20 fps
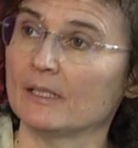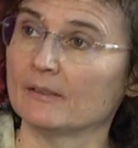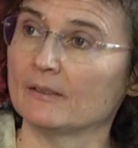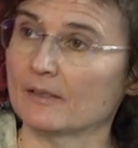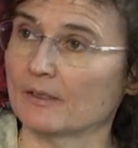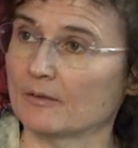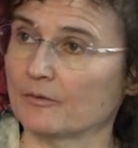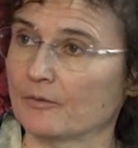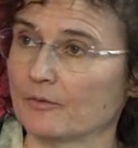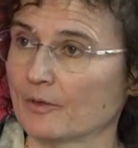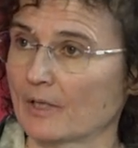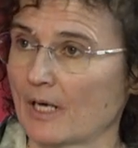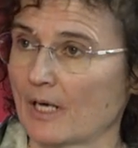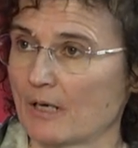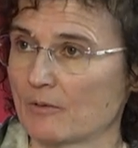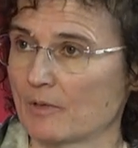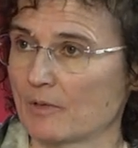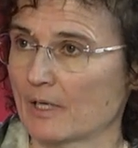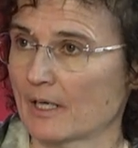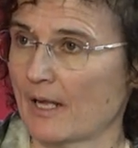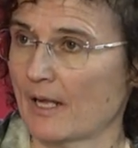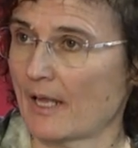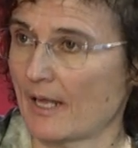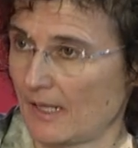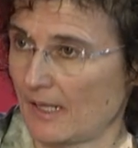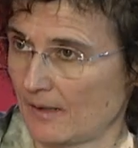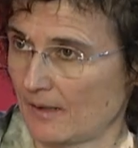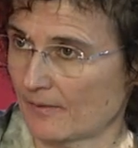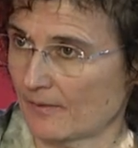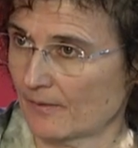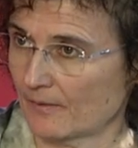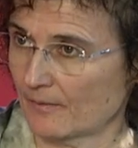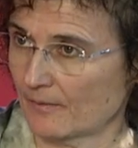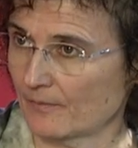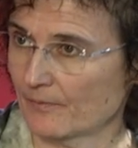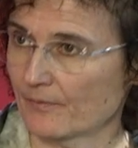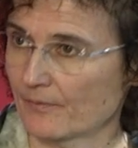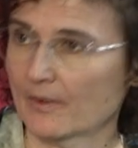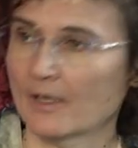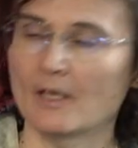has been calculated
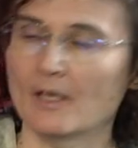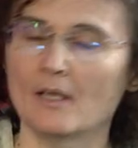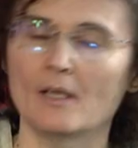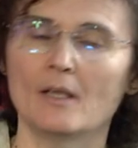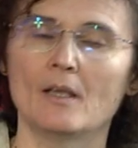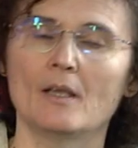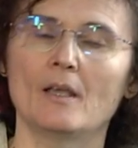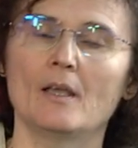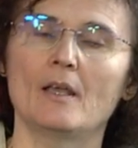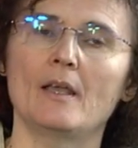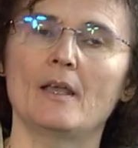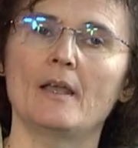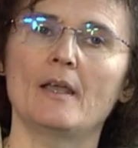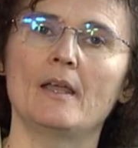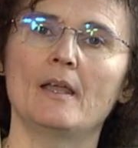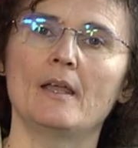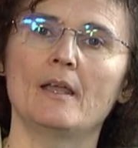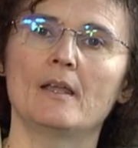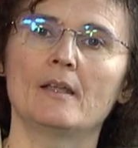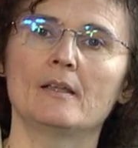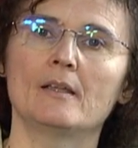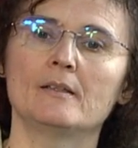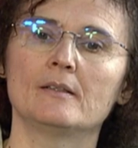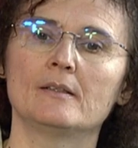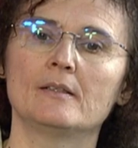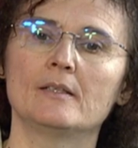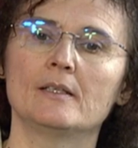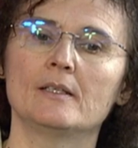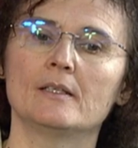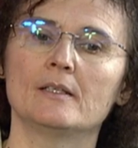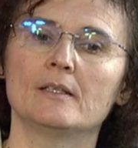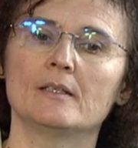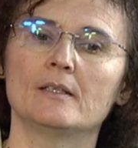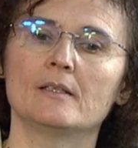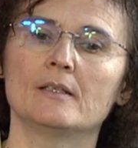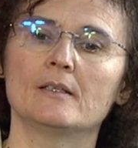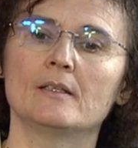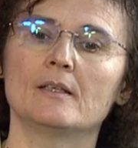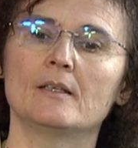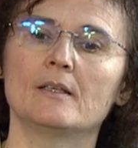that anything from 60 to
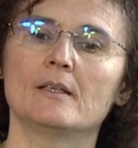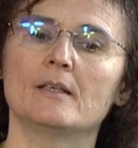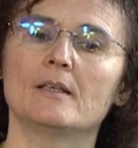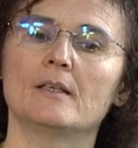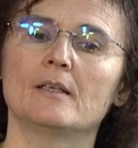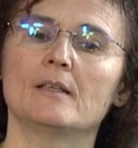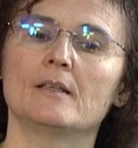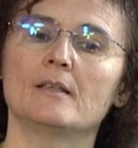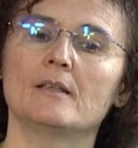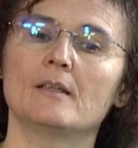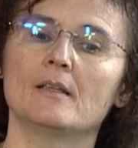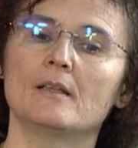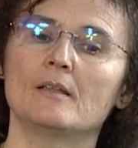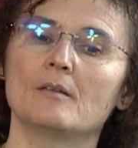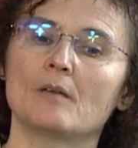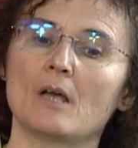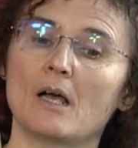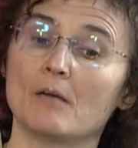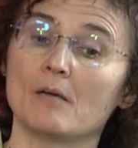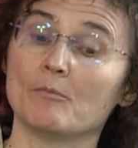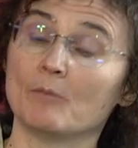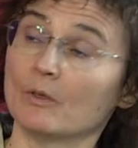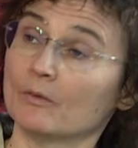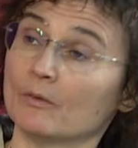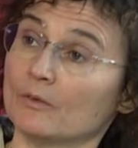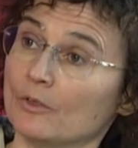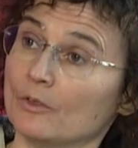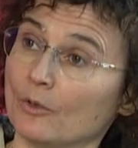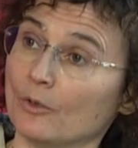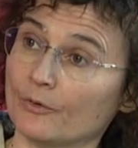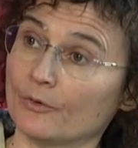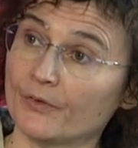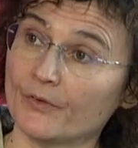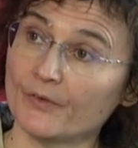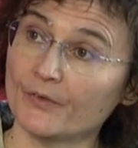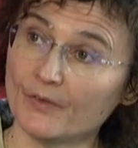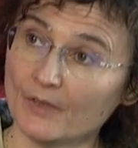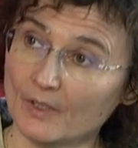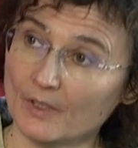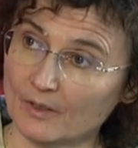70 to 80% of
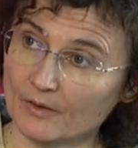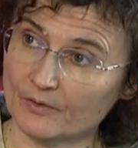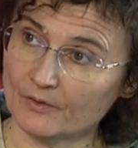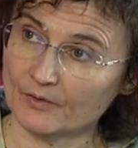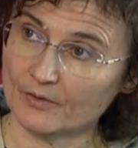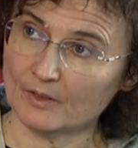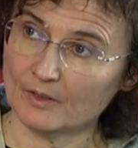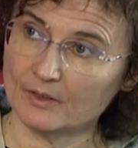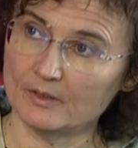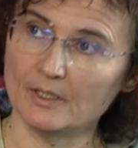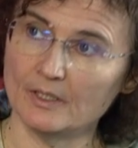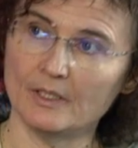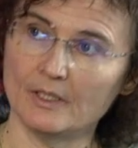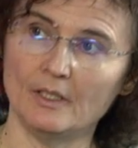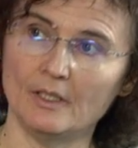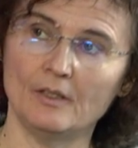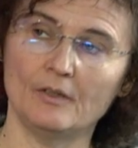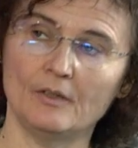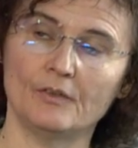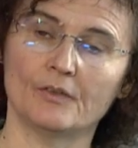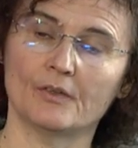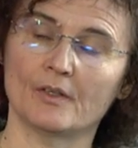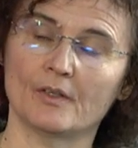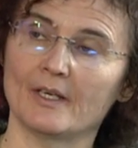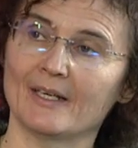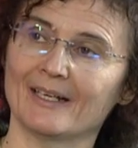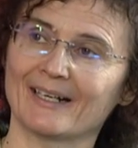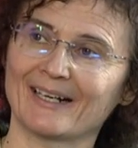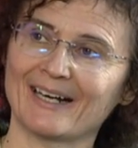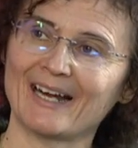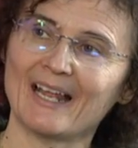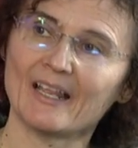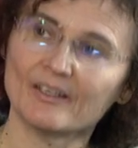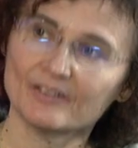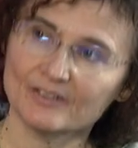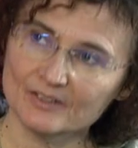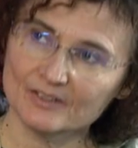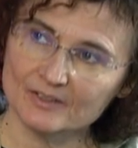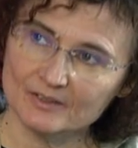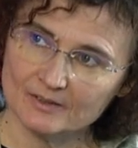all the energy, the ATP in the
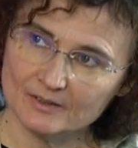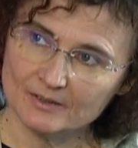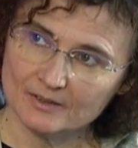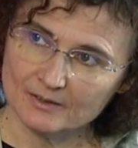brain,